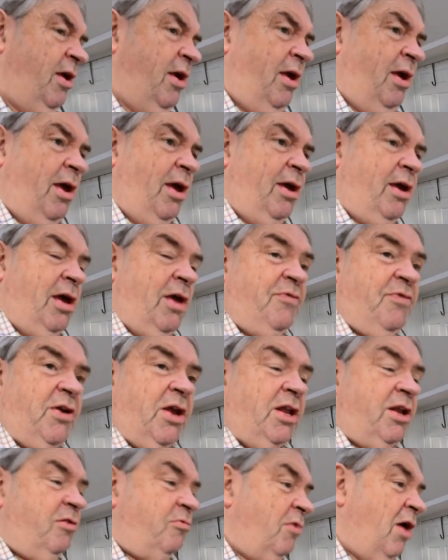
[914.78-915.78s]
If I
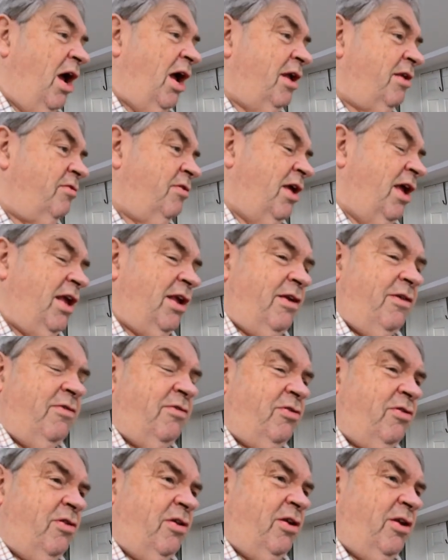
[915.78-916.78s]
get it right,
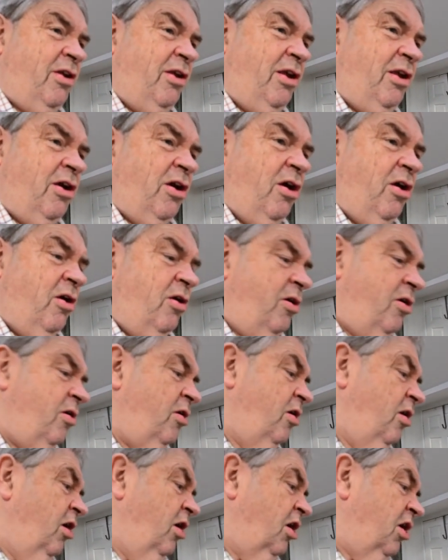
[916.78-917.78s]
the
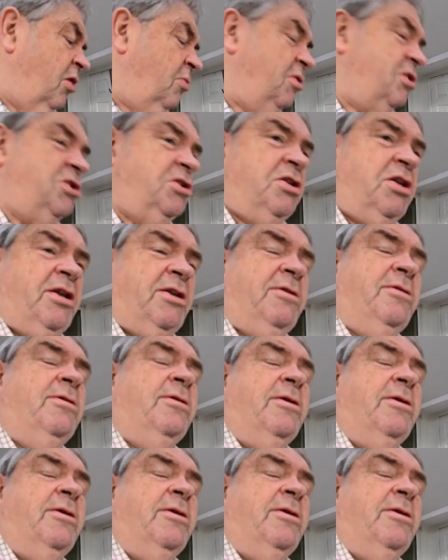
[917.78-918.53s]
commissioning